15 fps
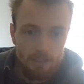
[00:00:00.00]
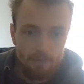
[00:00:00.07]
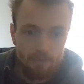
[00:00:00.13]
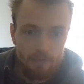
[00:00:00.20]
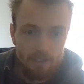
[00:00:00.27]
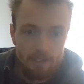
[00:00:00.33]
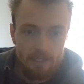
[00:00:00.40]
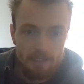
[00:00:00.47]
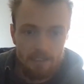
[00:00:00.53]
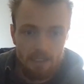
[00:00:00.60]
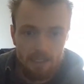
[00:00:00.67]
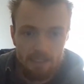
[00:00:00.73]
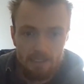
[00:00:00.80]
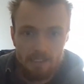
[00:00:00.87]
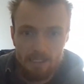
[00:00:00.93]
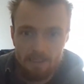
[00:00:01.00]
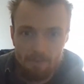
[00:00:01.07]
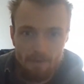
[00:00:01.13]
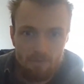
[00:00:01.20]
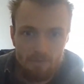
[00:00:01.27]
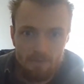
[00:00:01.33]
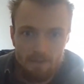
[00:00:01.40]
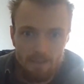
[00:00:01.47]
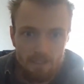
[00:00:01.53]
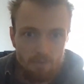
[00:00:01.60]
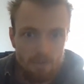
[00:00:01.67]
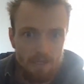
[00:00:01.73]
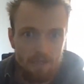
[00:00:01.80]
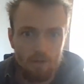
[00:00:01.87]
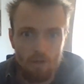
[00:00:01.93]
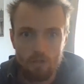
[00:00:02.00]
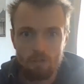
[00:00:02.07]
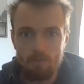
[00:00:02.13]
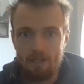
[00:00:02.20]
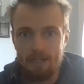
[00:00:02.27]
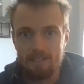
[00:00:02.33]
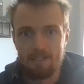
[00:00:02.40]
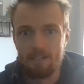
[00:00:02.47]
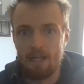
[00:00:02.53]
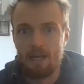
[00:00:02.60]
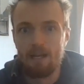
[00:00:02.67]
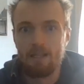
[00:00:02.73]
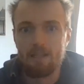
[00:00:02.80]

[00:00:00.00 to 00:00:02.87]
I think it's like £6. This one here cost me less than that.